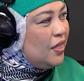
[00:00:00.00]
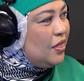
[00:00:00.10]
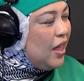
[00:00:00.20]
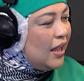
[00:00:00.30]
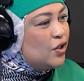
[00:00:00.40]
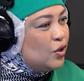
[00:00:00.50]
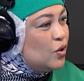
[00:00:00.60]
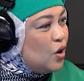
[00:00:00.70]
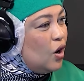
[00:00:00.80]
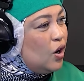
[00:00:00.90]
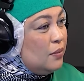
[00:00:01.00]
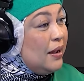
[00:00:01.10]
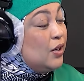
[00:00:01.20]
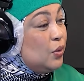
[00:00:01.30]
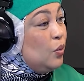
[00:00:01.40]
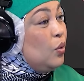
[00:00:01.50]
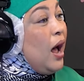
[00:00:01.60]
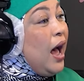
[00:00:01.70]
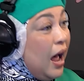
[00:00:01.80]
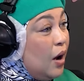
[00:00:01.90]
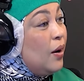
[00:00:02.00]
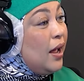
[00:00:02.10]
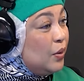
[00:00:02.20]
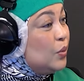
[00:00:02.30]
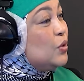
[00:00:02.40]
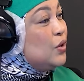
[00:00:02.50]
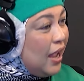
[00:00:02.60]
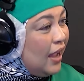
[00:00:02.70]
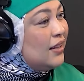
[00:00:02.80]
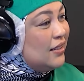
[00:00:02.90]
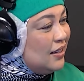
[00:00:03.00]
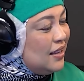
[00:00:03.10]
that should knock on my door, how I would react.